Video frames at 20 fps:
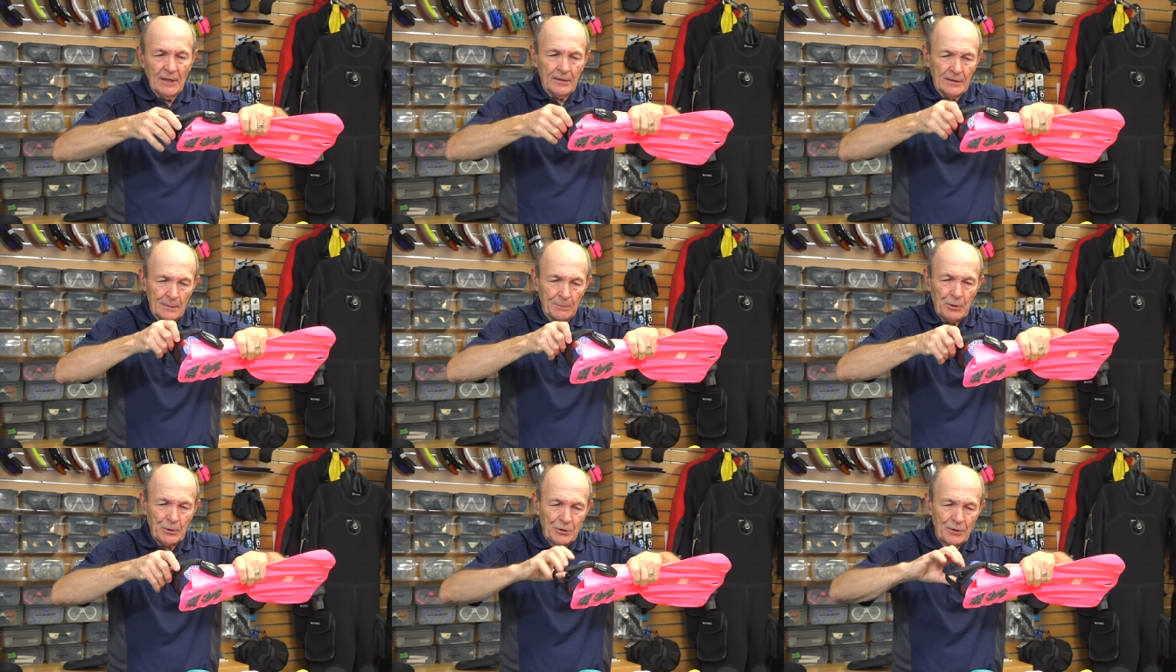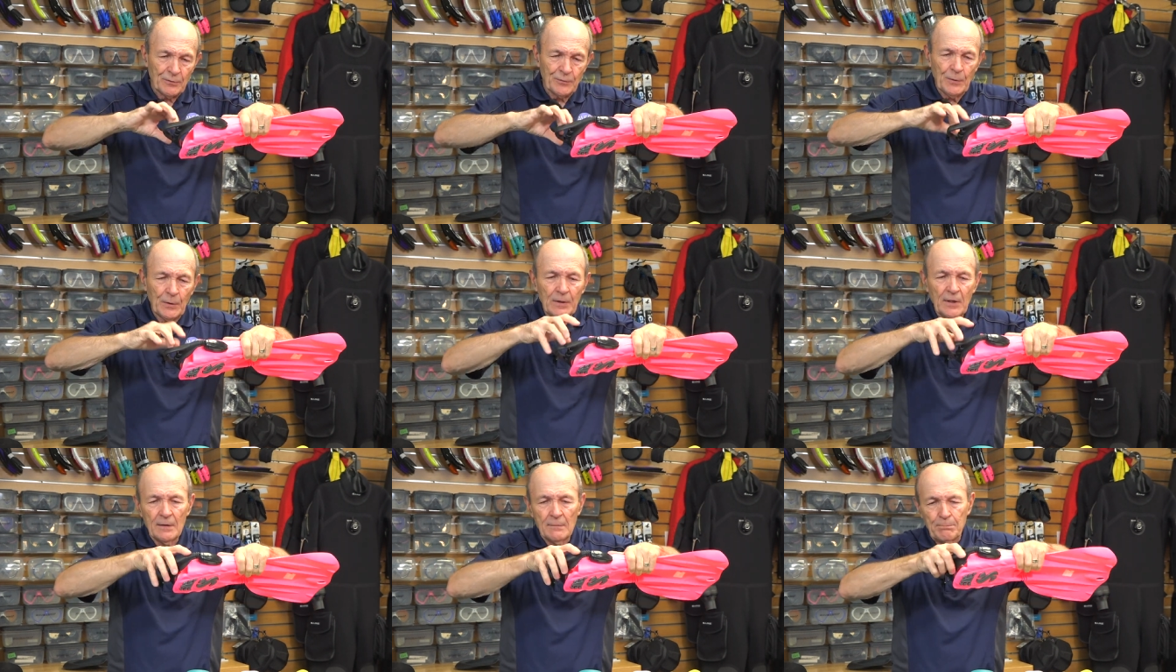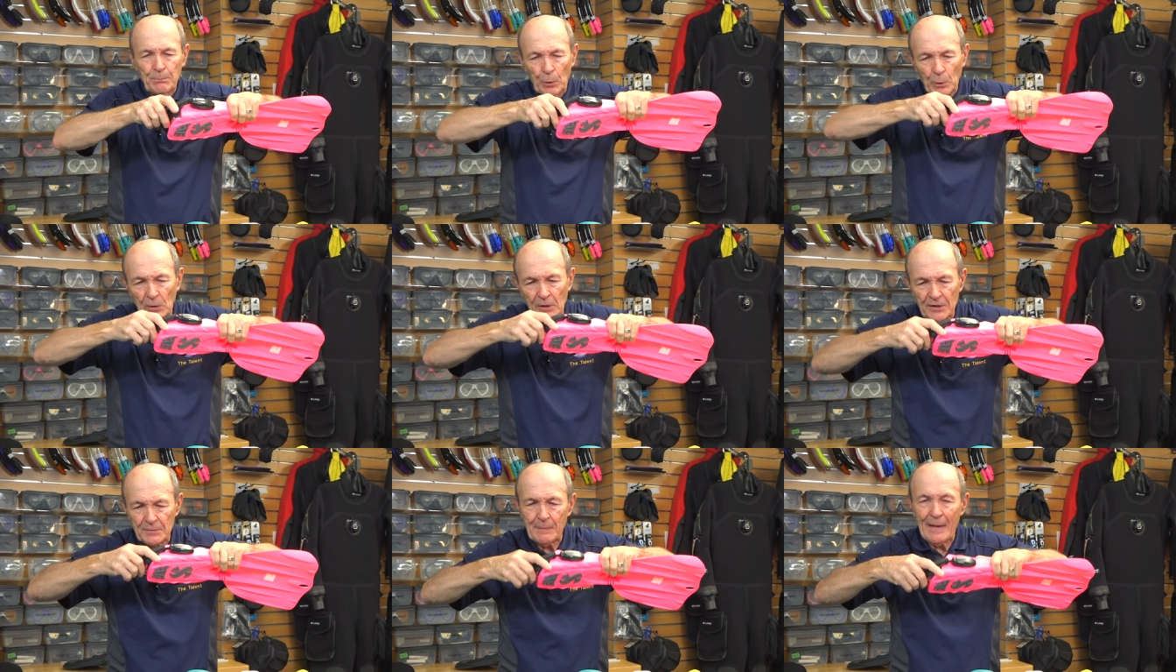You put your foot in,
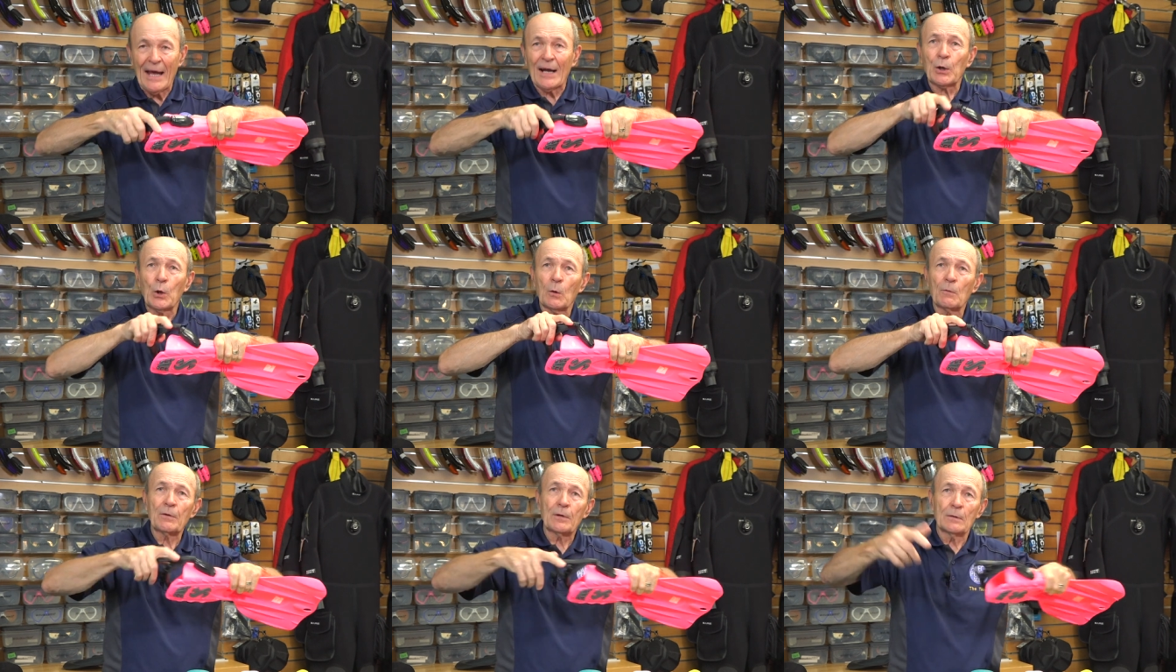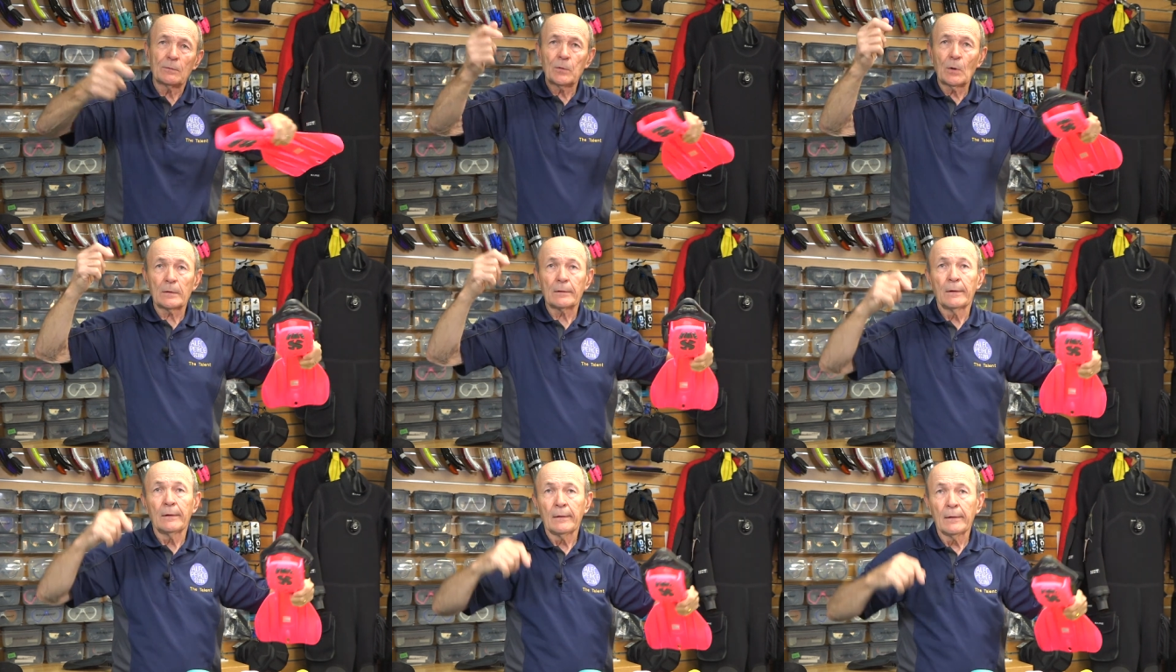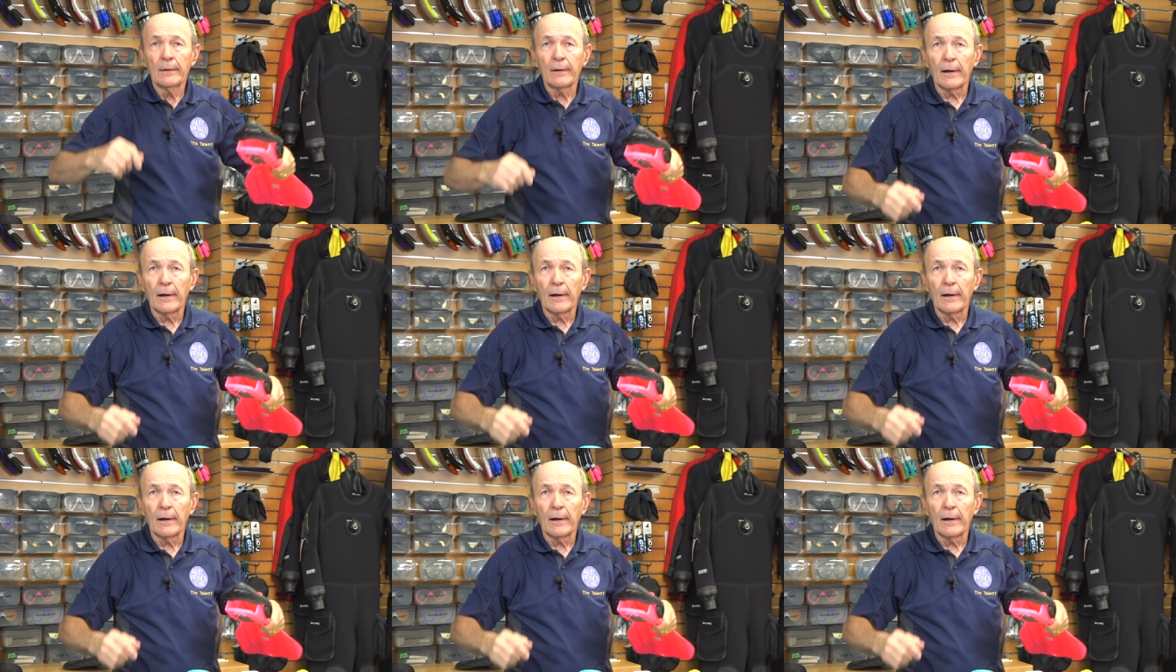pull this back over your foot,